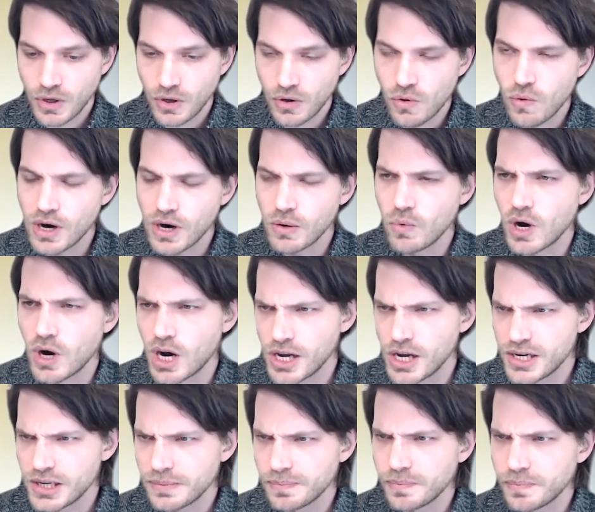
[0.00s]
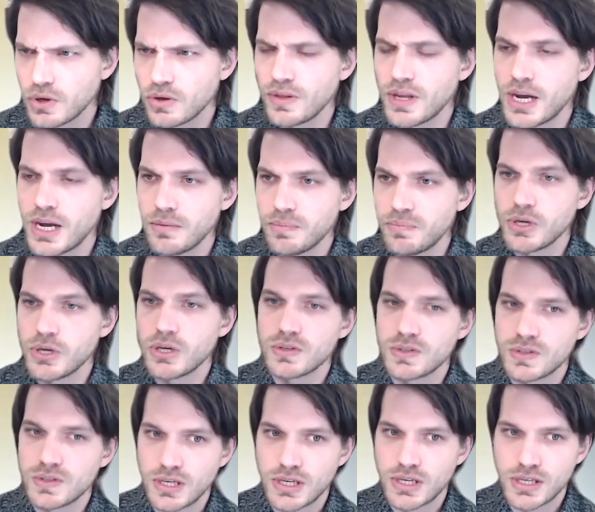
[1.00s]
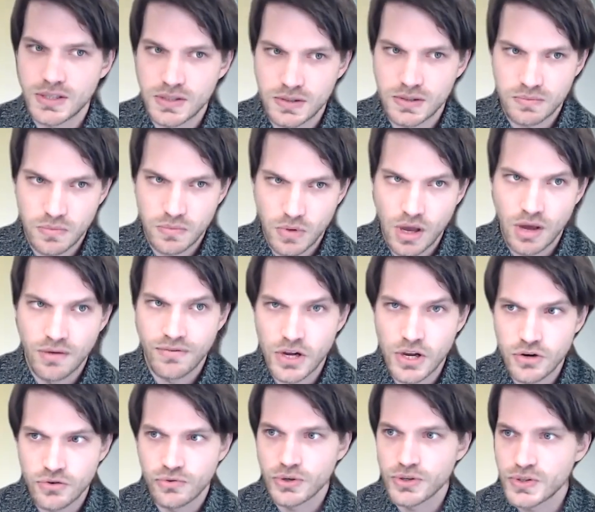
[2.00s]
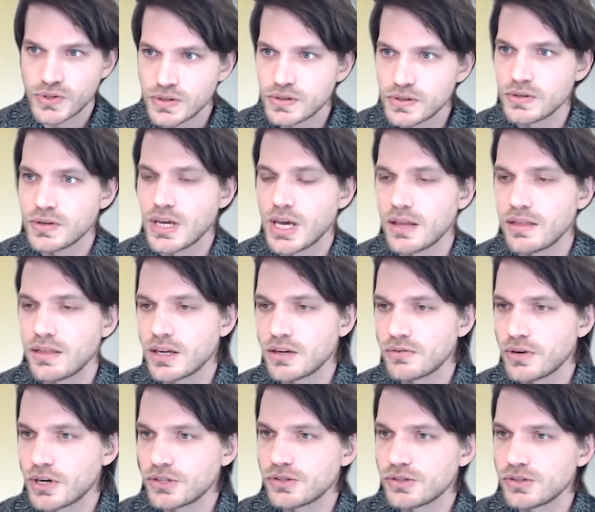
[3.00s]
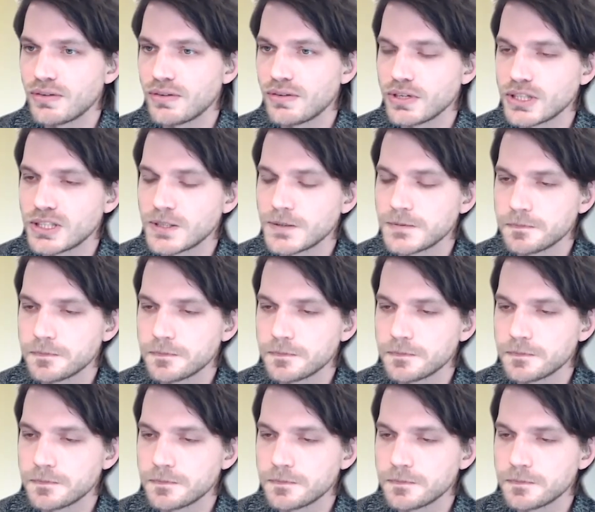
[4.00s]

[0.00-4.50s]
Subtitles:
wide on that because it is of interest to get that trash traffic.